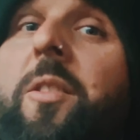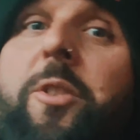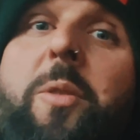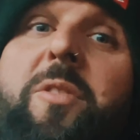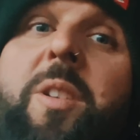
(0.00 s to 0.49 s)
I'll
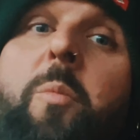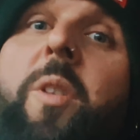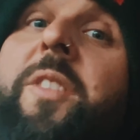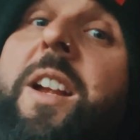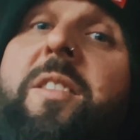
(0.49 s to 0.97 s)
do some
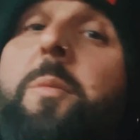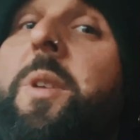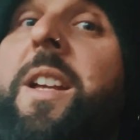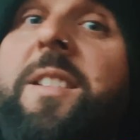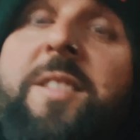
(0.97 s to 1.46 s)
one day, some
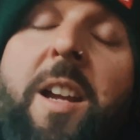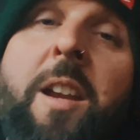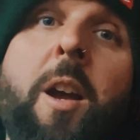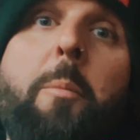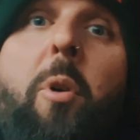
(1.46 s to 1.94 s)
the next day,
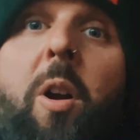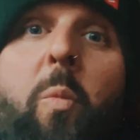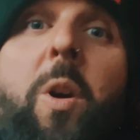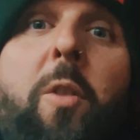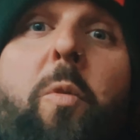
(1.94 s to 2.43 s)
but I
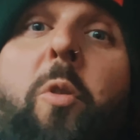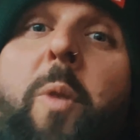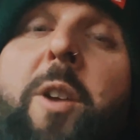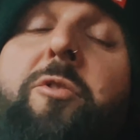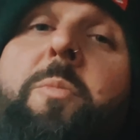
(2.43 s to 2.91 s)
will
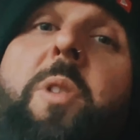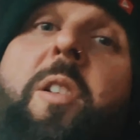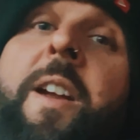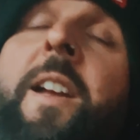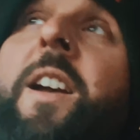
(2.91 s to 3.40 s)
always
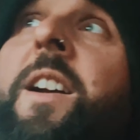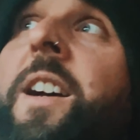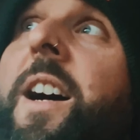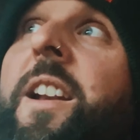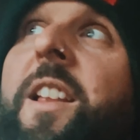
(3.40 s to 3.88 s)
reply.
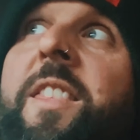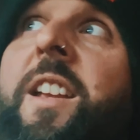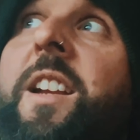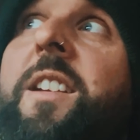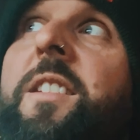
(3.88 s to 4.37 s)
And I
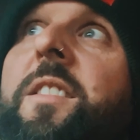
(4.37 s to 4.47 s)
think,